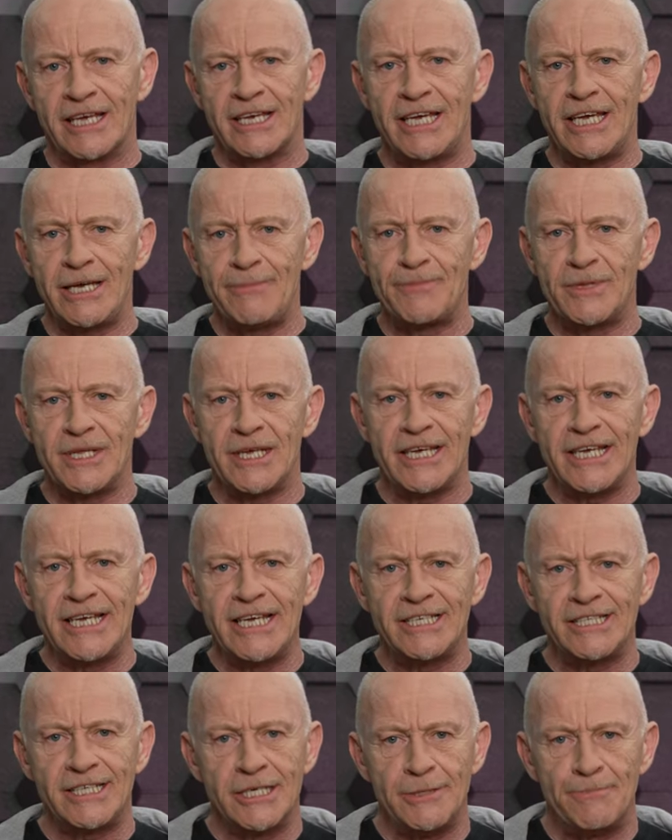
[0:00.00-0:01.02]
Keep the
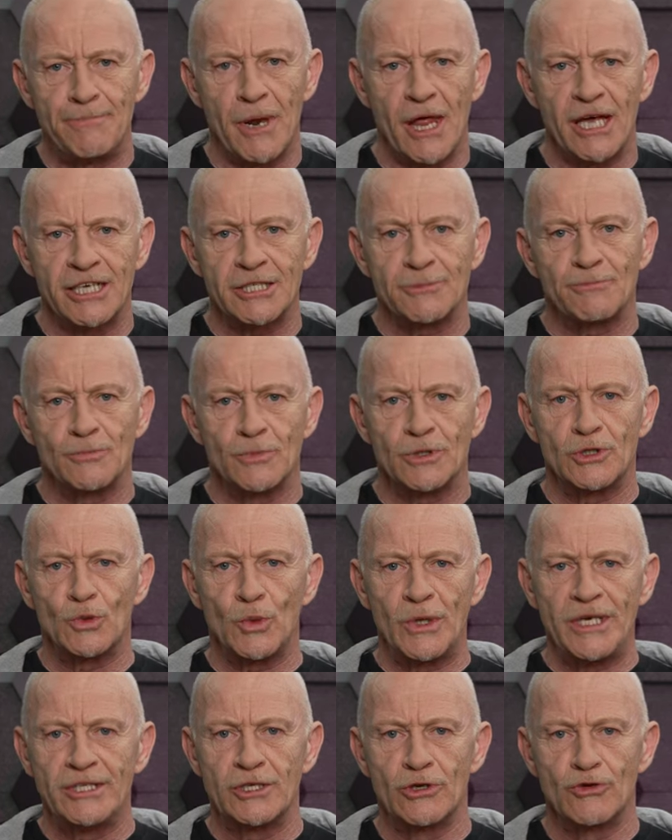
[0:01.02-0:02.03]
EC plus
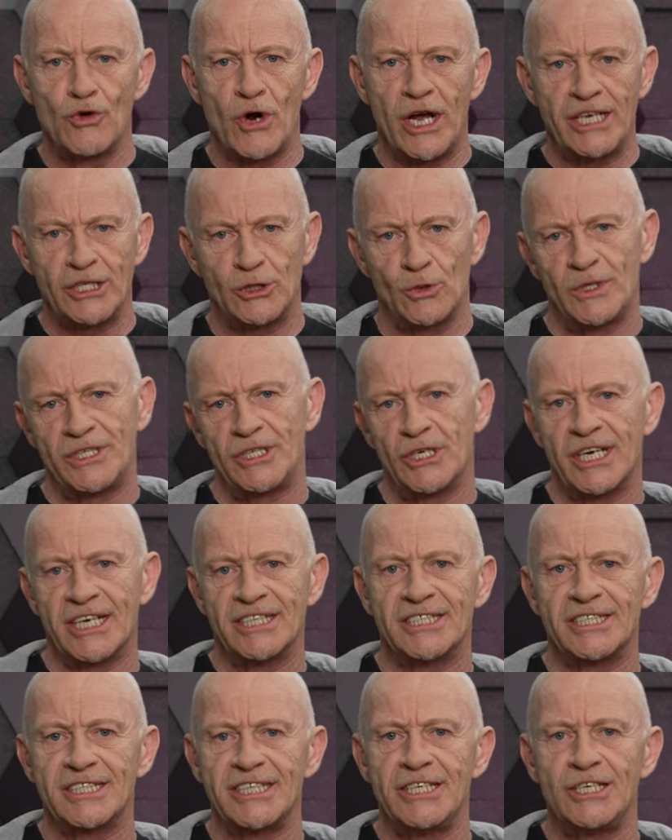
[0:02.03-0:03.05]
between the range which you
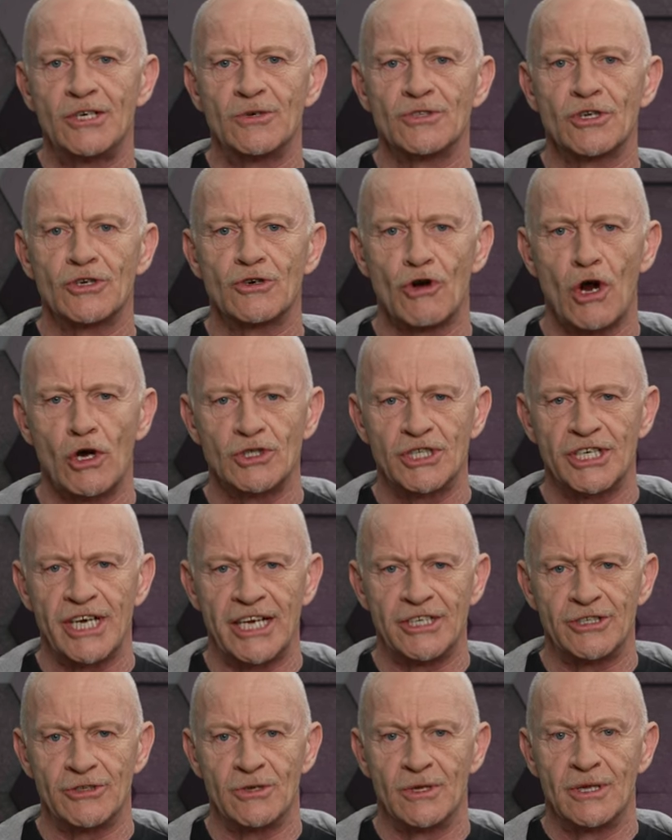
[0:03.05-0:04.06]
can see on the grow
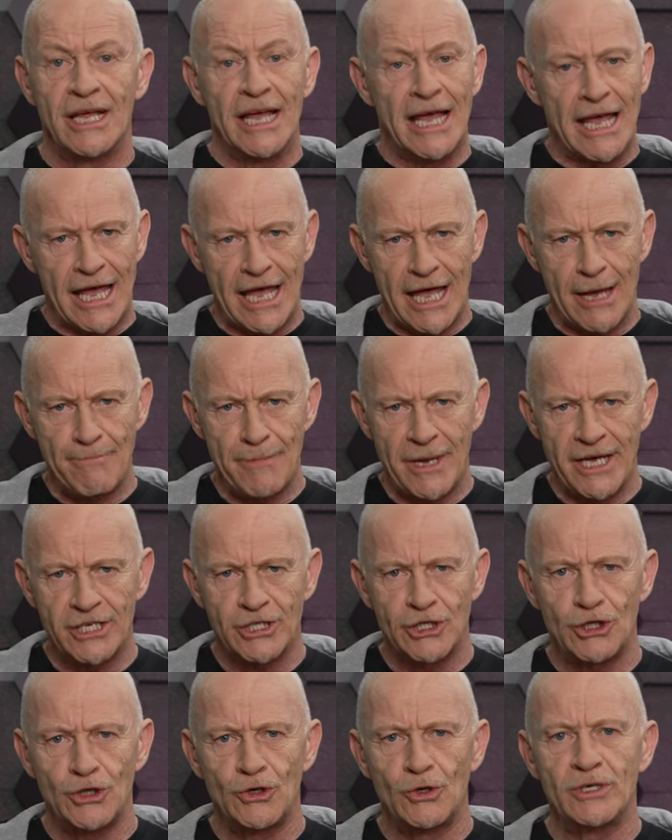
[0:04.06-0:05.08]
schedule and make
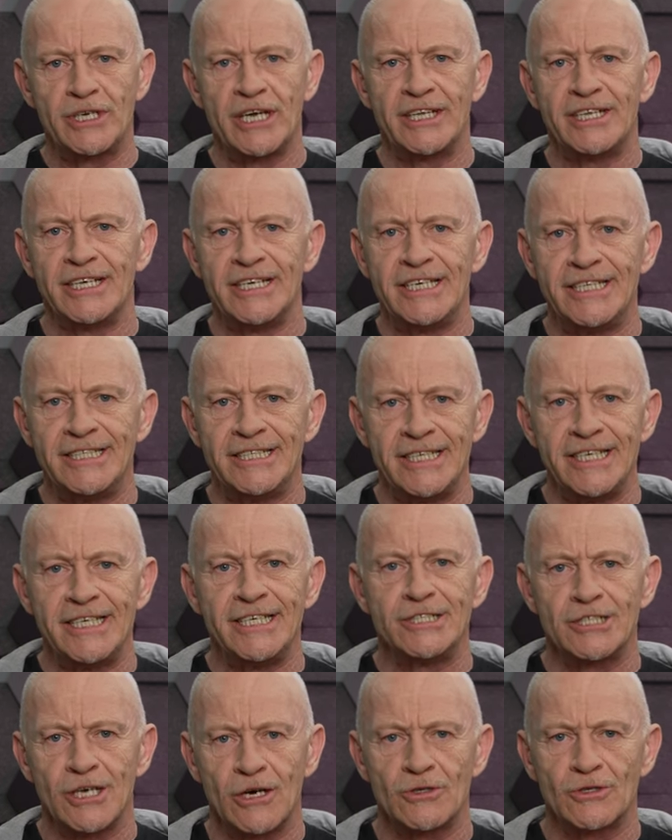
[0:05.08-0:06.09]
sure that the
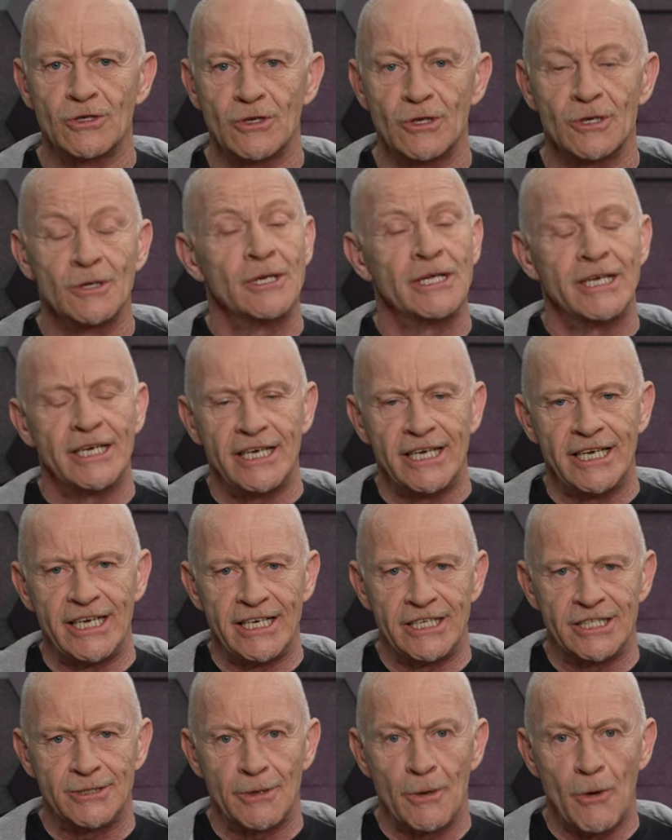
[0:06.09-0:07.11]
EC total
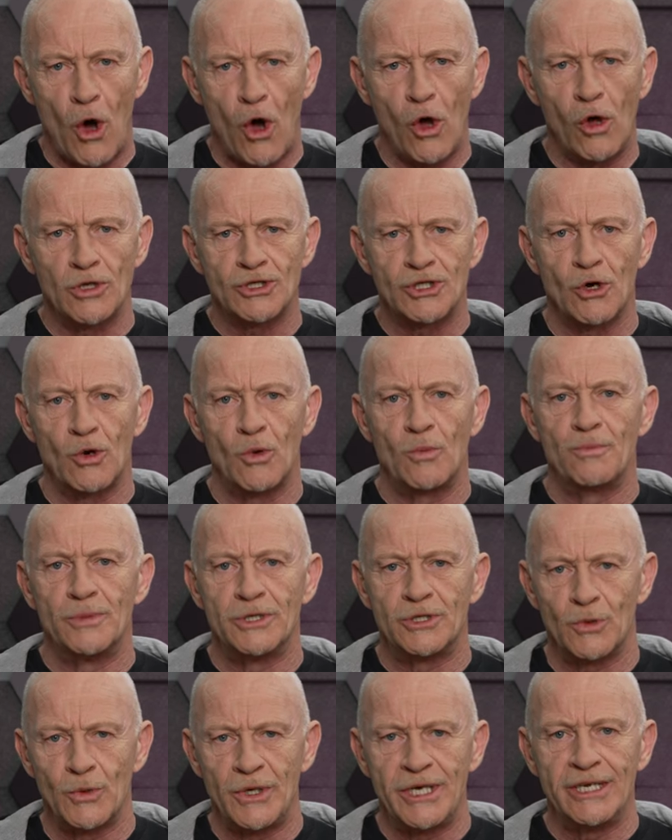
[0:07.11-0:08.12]
is also
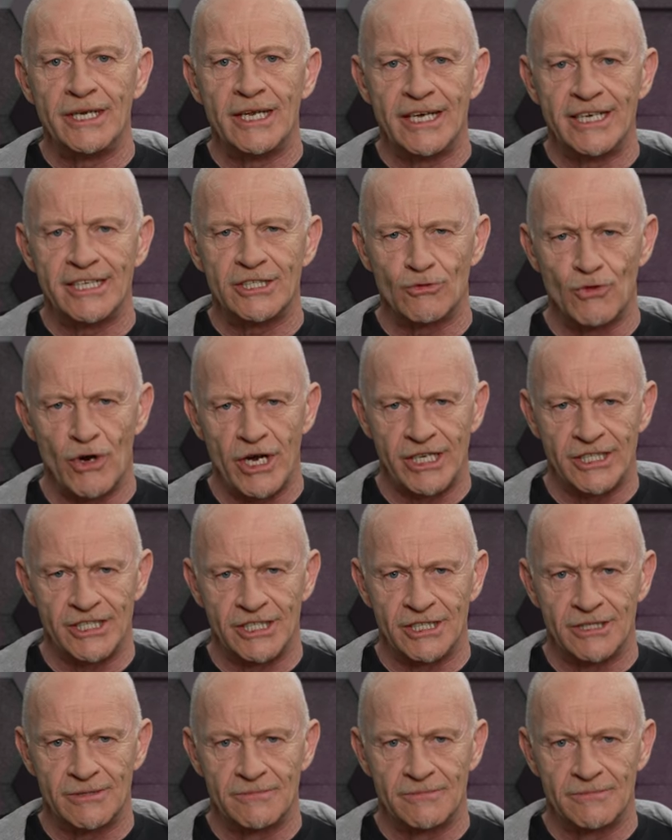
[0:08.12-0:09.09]
between his range.